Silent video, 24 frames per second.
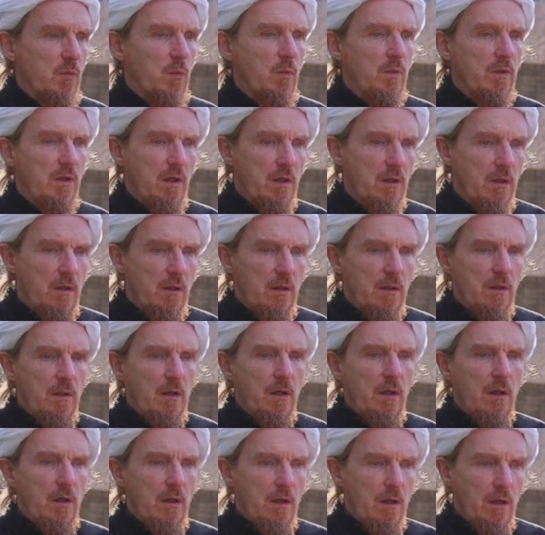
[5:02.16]
it were,
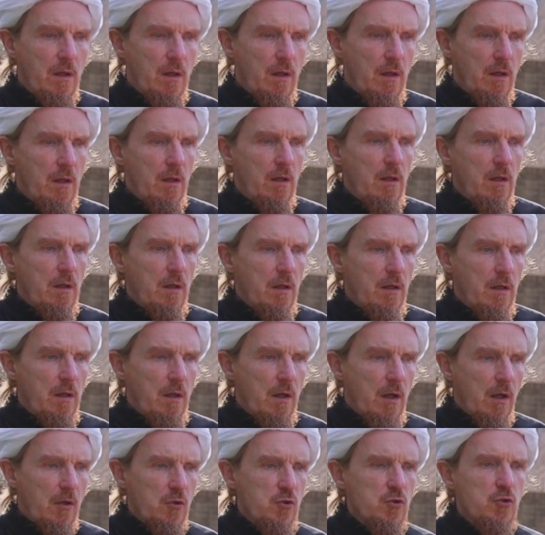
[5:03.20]

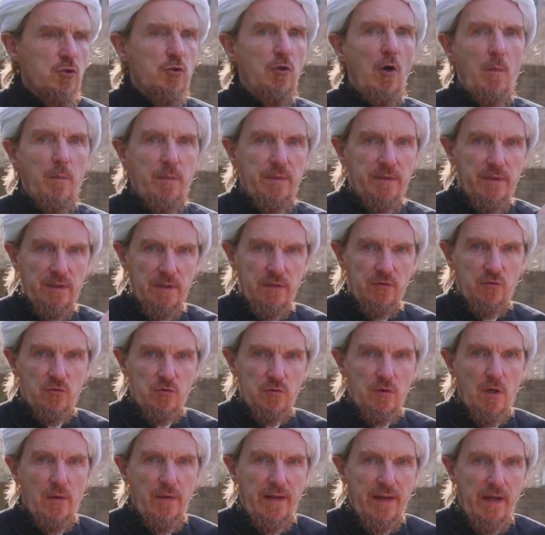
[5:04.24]
a crop is
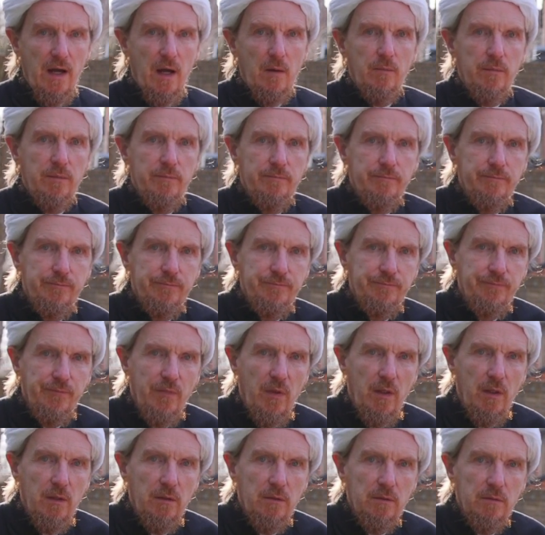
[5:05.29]
growing up,
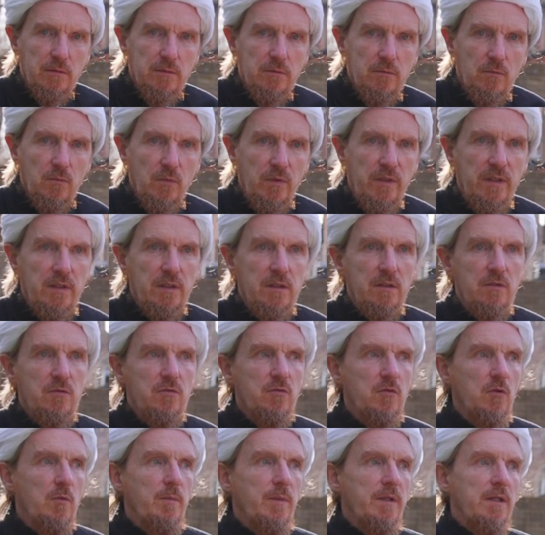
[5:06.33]
and we need
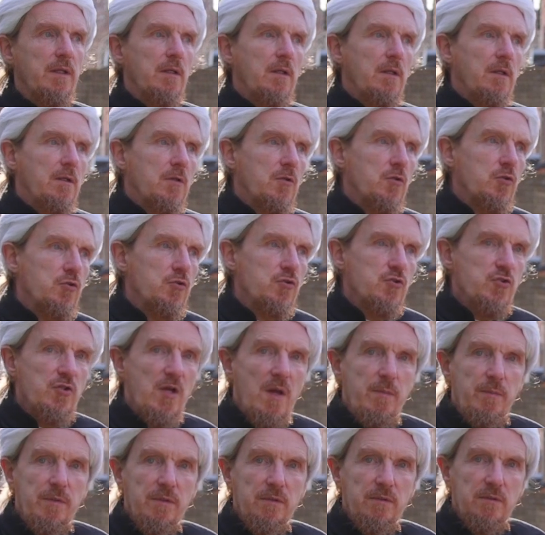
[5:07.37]
to be good
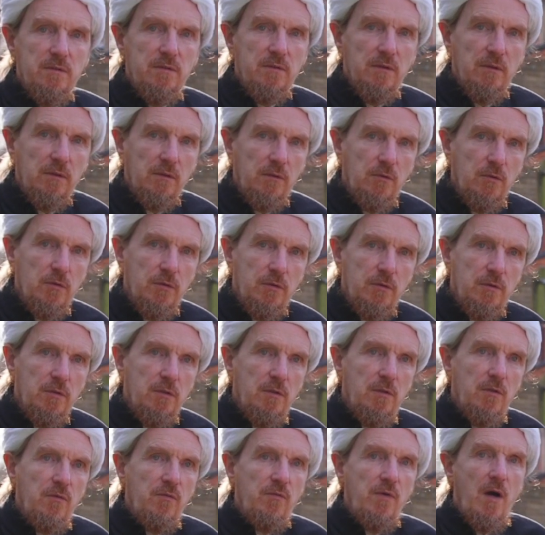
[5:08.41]
shepherds and good
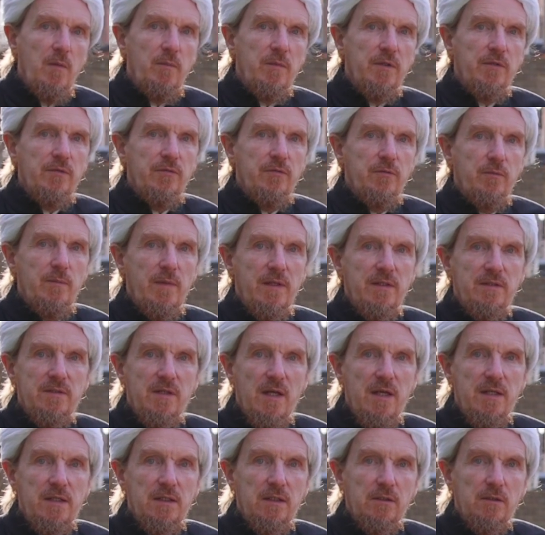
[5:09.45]
farmers
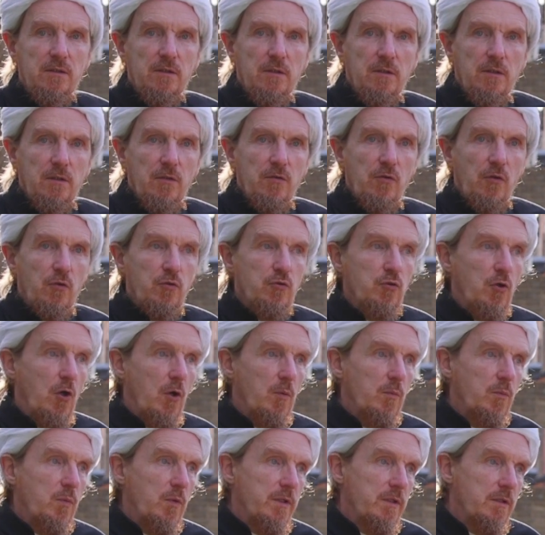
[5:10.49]
maintaining the
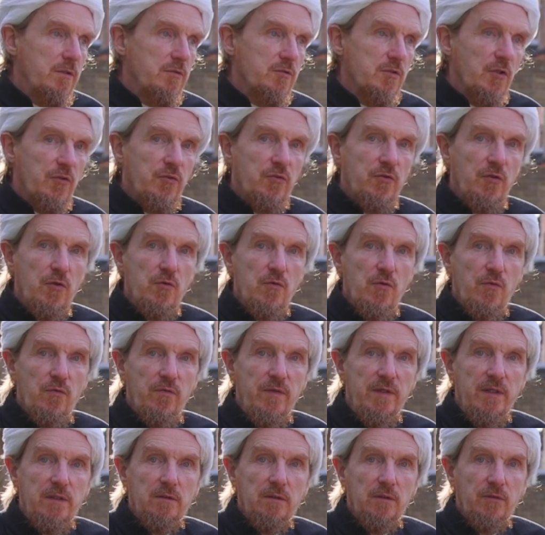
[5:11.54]
crop. We don't just sow the
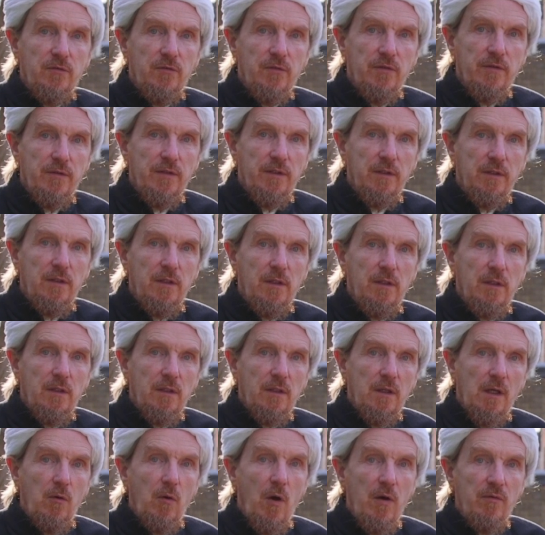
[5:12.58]
fields and then
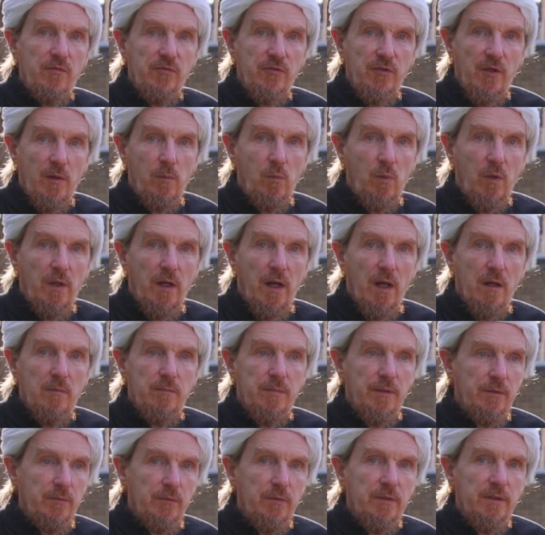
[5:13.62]
go off somewhere,
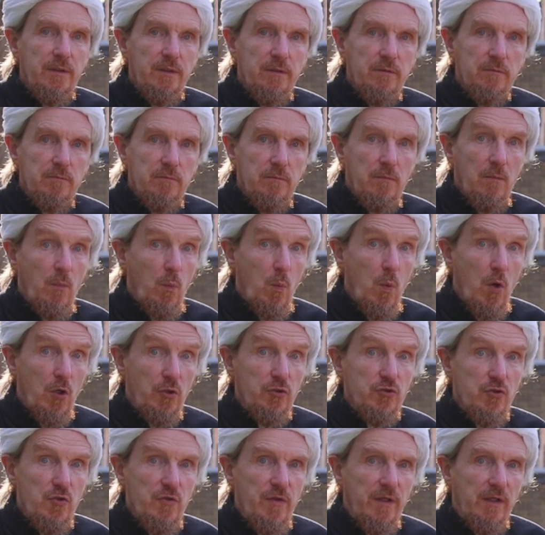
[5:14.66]
but we
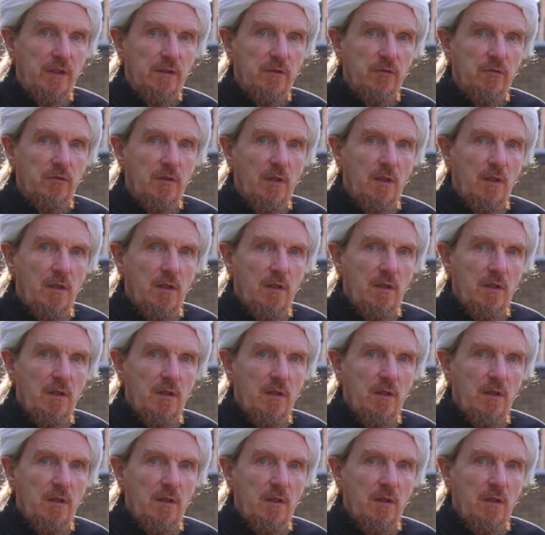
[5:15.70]
watch things